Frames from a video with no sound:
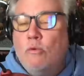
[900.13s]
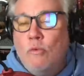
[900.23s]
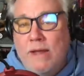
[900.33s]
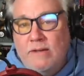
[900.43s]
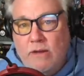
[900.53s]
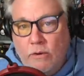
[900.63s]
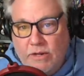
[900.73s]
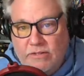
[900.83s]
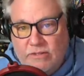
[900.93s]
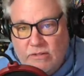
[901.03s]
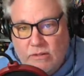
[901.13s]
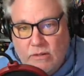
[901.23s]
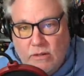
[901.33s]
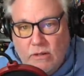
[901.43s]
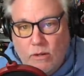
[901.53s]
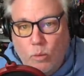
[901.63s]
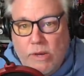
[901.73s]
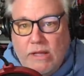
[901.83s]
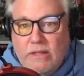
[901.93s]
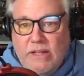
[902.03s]
Red Notice,
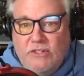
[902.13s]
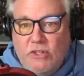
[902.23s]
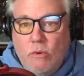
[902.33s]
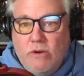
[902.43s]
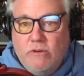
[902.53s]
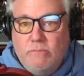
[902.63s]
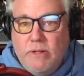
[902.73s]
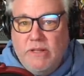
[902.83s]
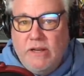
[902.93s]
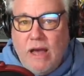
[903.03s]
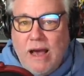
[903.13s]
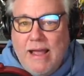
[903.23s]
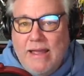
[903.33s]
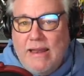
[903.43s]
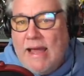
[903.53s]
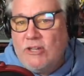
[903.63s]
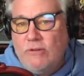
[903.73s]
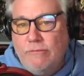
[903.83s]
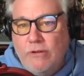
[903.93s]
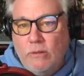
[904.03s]
weekly 200 million high-end
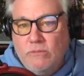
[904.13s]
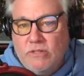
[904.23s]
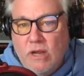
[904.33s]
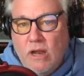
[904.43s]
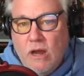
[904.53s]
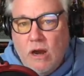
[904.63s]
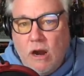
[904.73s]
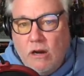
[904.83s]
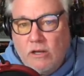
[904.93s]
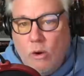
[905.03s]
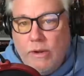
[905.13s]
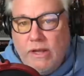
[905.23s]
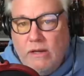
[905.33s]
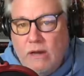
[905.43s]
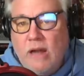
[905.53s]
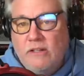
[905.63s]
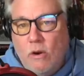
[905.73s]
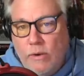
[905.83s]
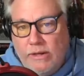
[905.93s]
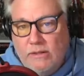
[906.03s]
action films are not
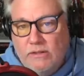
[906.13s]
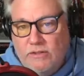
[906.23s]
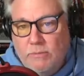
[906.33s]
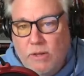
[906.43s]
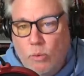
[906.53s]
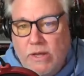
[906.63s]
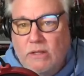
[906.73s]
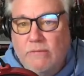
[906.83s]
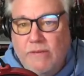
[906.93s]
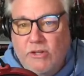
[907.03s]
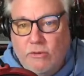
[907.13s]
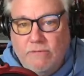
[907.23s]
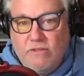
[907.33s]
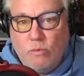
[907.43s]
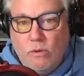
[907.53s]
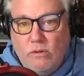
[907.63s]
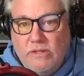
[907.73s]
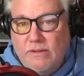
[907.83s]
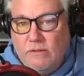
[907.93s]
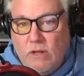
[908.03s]
going to be a weekly feature of this
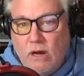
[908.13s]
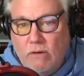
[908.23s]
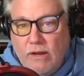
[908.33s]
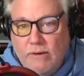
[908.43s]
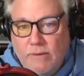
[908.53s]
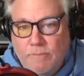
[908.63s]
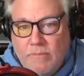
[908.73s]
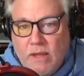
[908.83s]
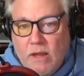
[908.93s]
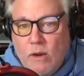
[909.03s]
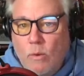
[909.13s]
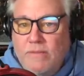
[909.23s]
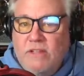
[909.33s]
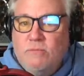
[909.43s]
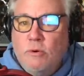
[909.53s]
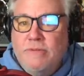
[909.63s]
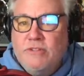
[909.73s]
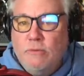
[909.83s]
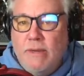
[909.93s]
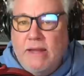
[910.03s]
world in the long run. When these
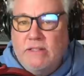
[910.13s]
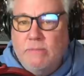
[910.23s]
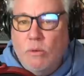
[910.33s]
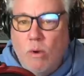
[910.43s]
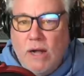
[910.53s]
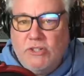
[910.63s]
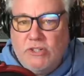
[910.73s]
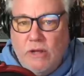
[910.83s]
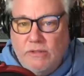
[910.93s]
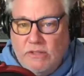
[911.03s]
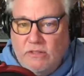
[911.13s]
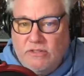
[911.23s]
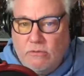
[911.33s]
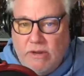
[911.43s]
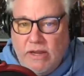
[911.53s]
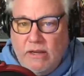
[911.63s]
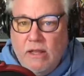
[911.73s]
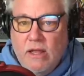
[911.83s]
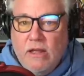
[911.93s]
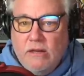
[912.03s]
movies are made to be watched on the little screen,
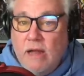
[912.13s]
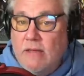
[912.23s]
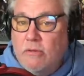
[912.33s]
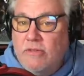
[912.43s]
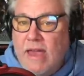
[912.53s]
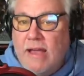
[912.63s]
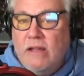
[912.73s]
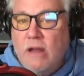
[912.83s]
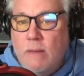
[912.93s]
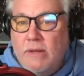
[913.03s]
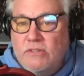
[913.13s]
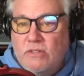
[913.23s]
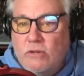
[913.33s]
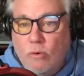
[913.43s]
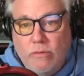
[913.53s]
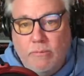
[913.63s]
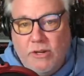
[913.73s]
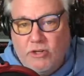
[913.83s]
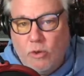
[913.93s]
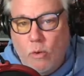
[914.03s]
neither the economics nor the
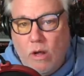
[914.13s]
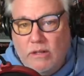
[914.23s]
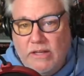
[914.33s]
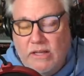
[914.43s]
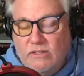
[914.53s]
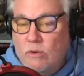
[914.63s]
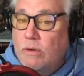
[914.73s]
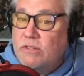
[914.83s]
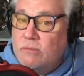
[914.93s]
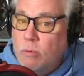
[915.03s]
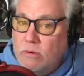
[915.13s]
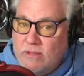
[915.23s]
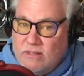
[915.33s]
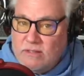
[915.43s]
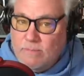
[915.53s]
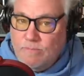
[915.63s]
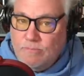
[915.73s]
picture quality is going to support this.